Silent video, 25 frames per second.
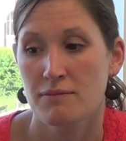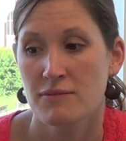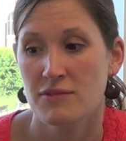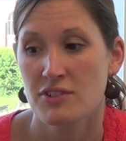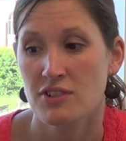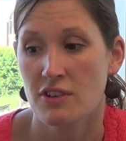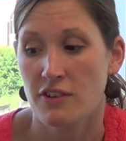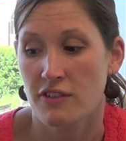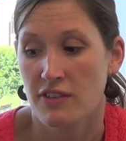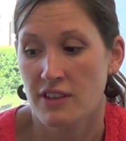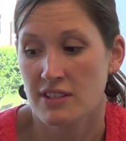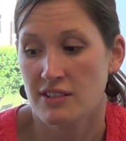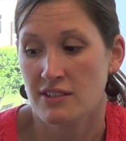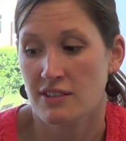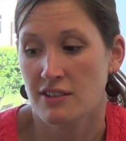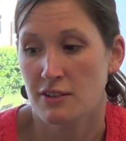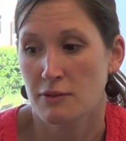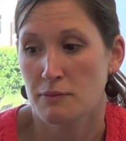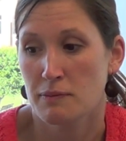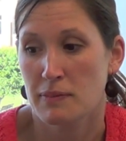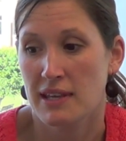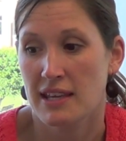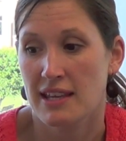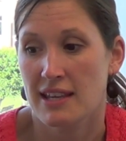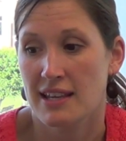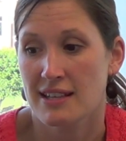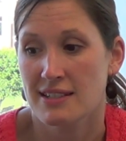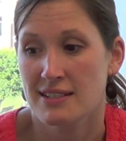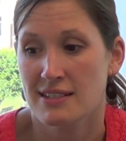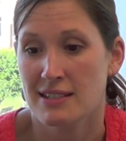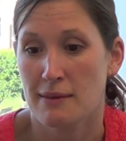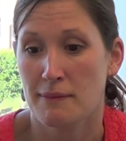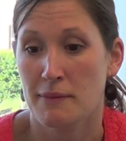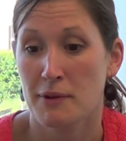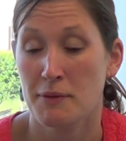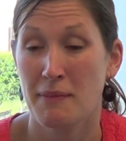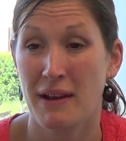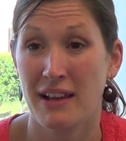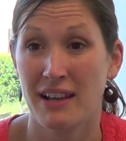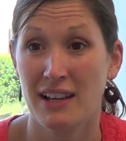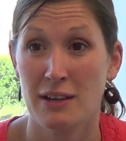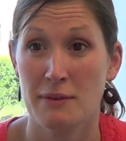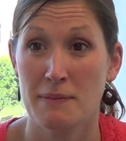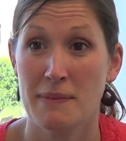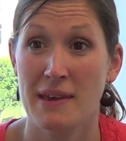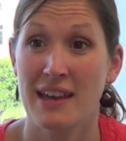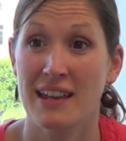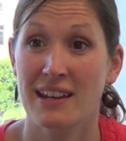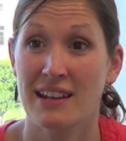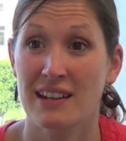So this could be someone might
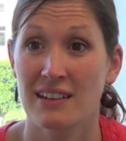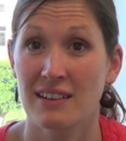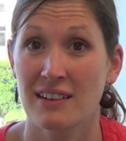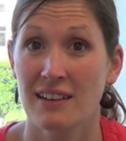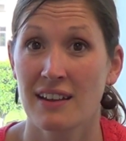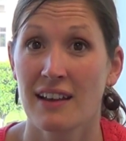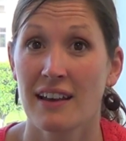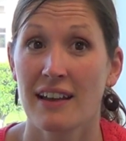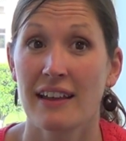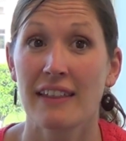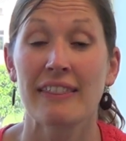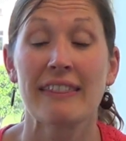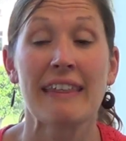come in and